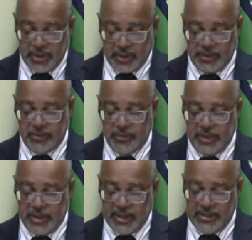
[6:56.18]
and to
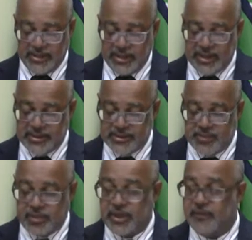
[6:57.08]
realize
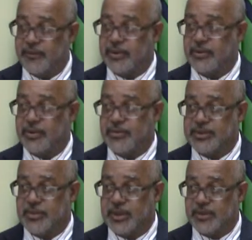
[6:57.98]
lasting benefit to our
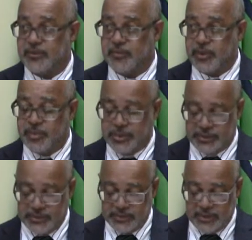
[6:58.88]
respective
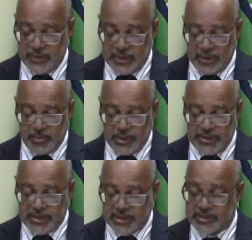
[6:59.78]
peoples.
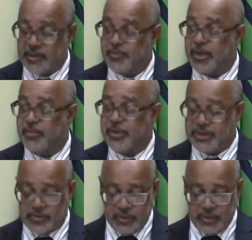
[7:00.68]
Please accept my best